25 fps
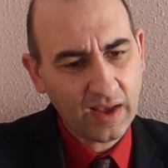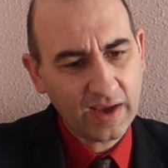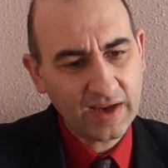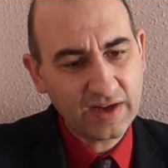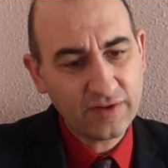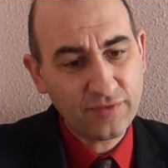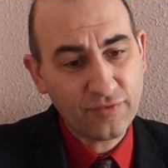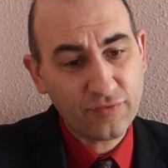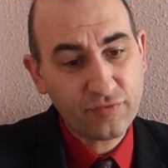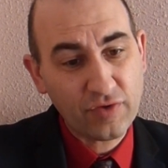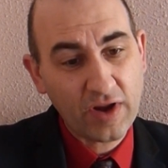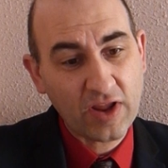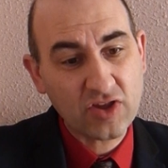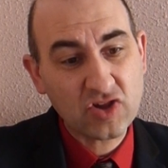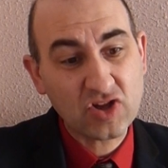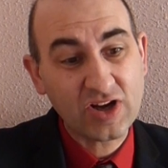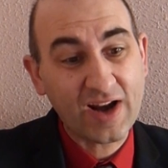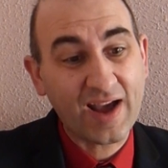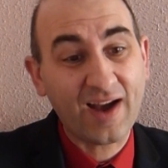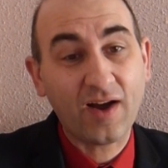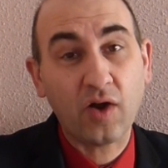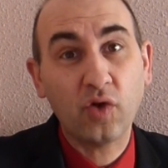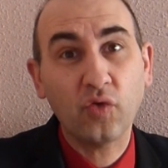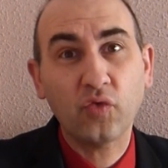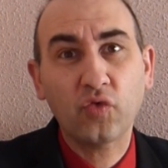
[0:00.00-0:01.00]
in French
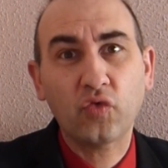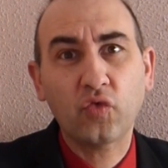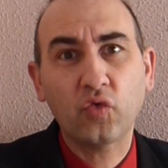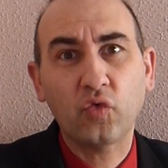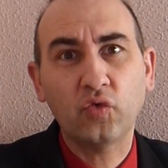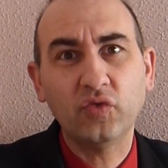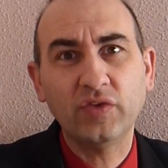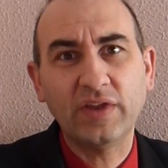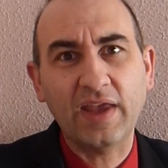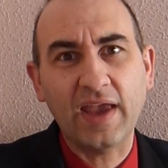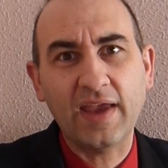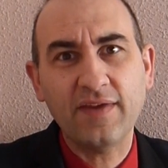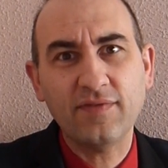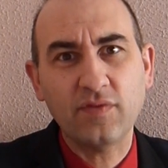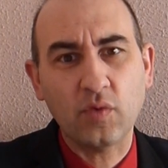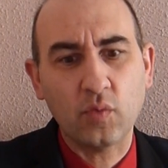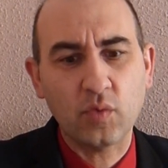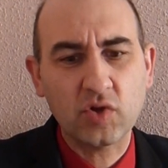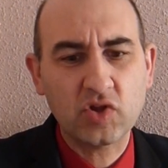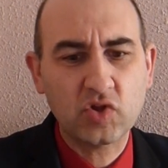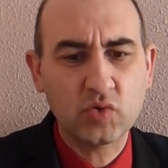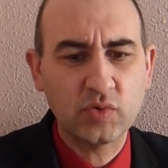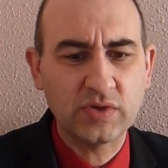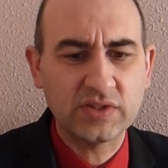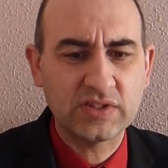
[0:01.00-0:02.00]
La Ransom d'Ève,
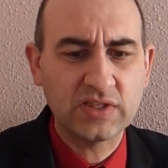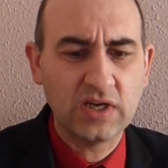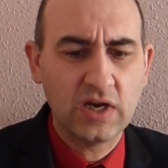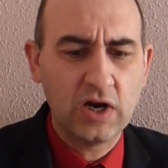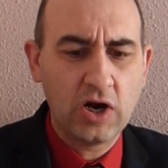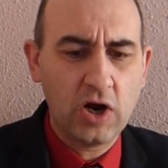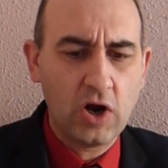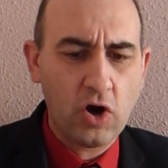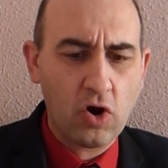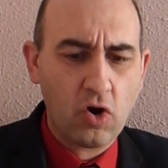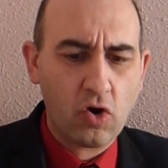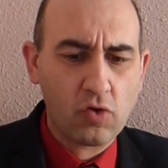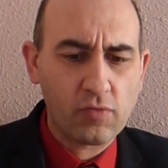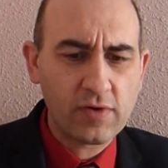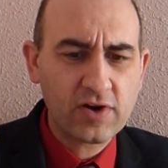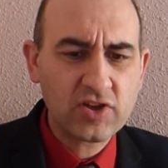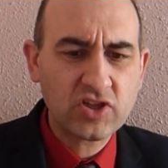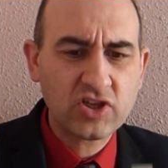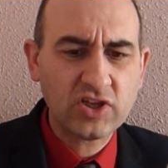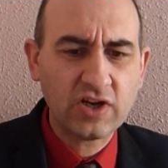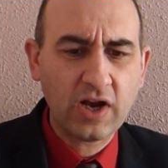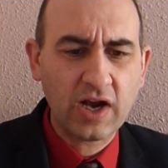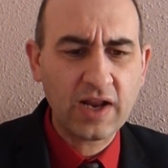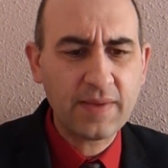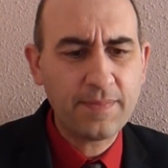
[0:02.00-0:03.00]
which was
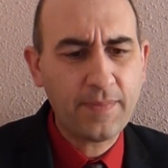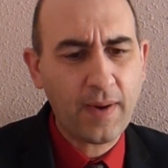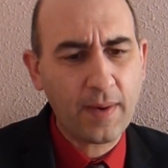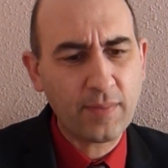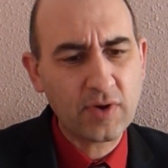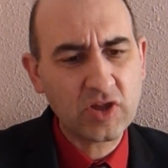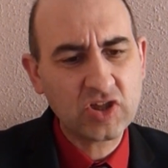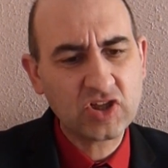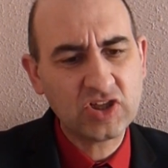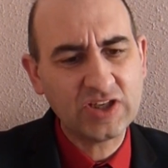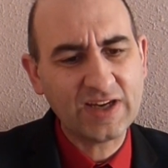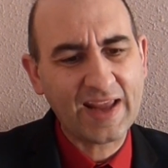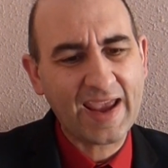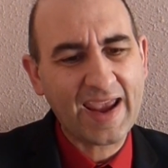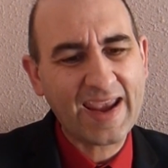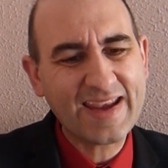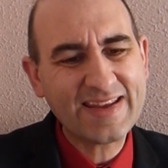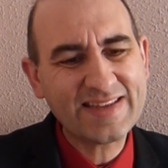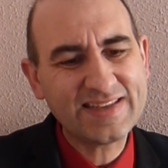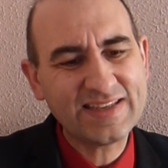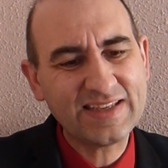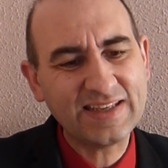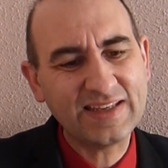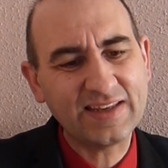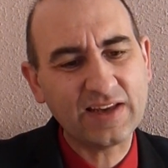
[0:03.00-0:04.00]
originally published in
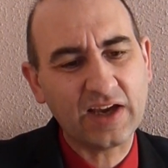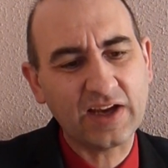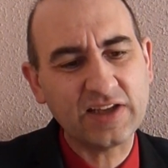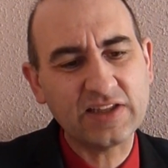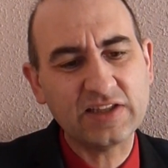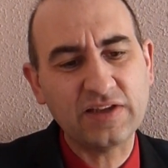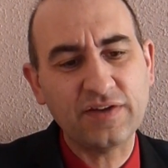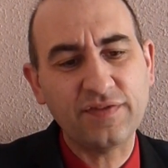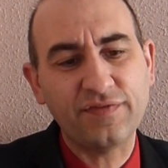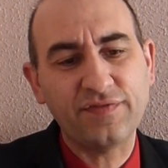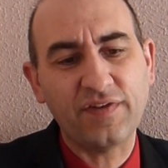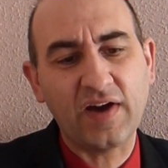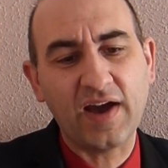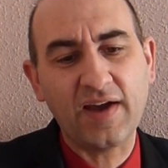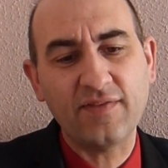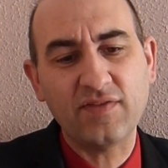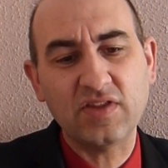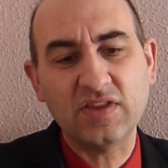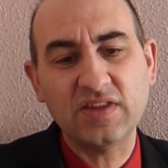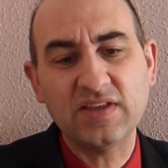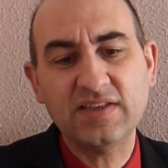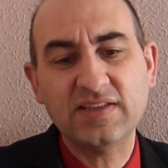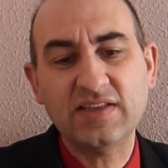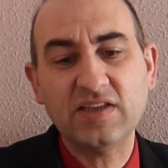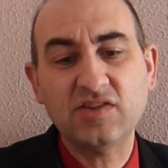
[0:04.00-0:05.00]
1895,
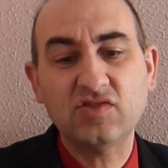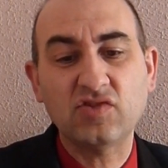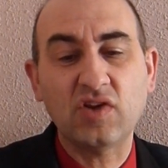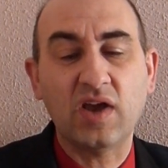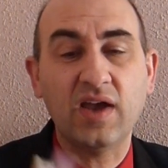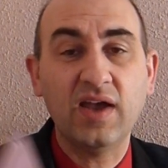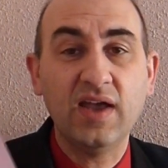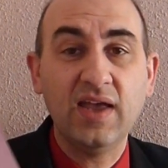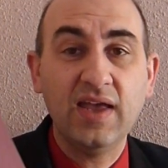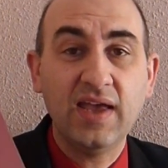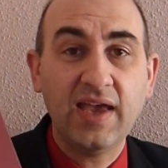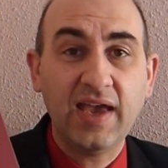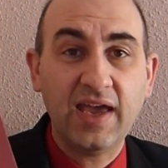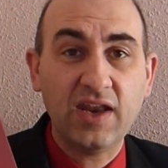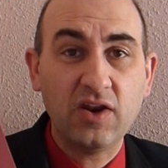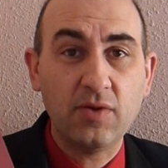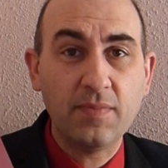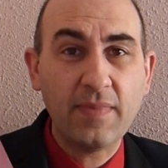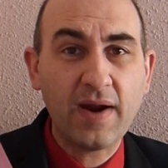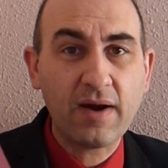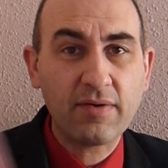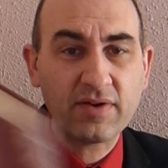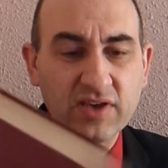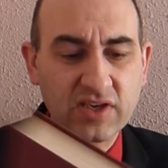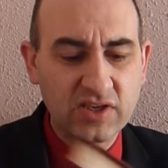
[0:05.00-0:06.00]
and this is an
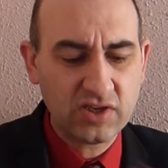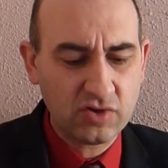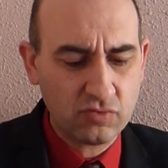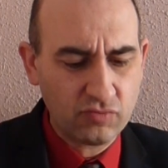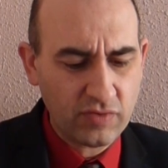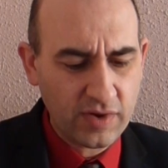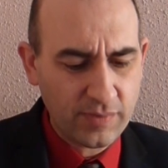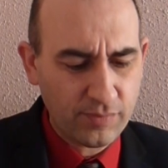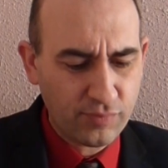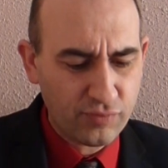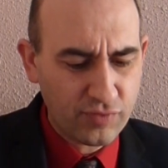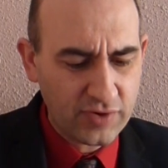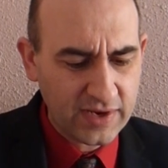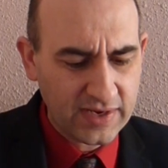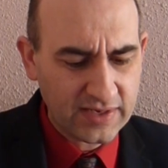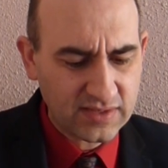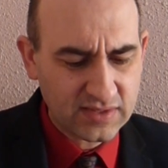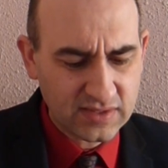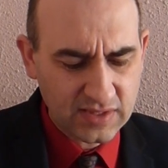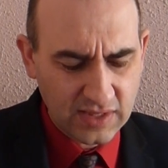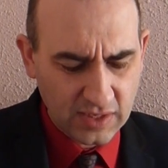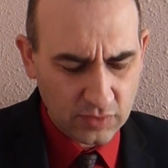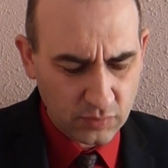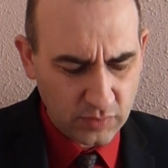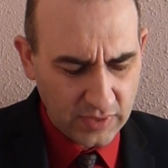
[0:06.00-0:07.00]
American reprint
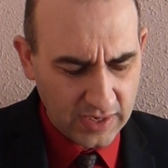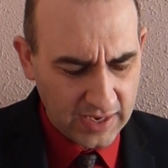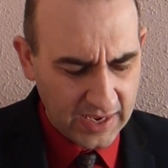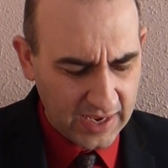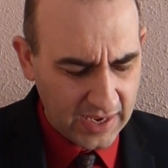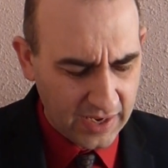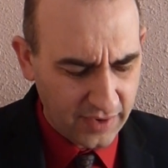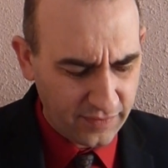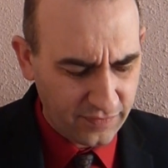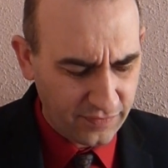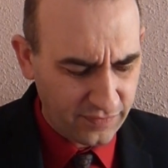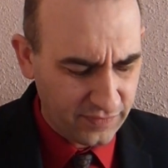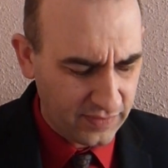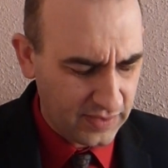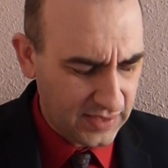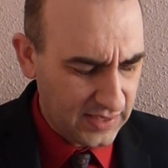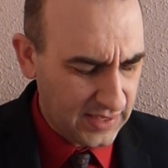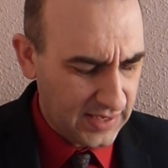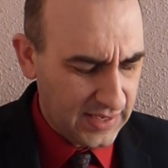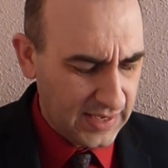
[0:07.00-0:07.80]
that we have.